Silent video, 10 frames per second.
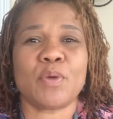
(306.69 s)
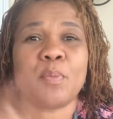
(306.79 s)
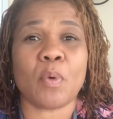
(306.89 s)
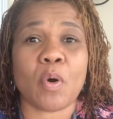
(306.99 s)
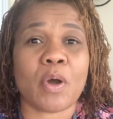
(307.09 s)
you
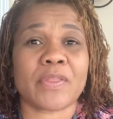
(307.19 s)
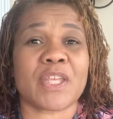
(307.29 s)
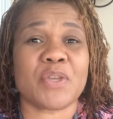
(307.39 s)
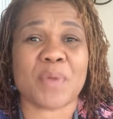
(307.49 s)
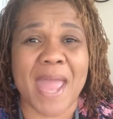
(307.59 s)
more
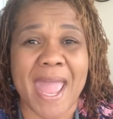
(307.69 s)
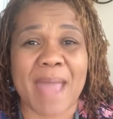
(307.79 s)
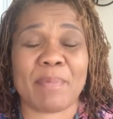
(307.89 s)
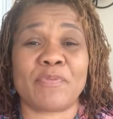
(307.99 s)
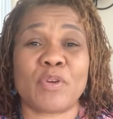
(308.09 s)
than you
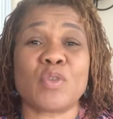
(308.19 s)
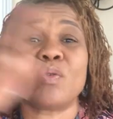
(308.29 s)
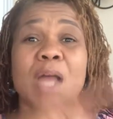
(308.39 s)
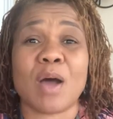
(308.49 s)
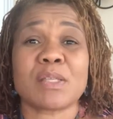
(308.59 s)
had before you
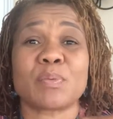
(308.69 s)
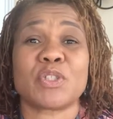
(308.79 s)
lost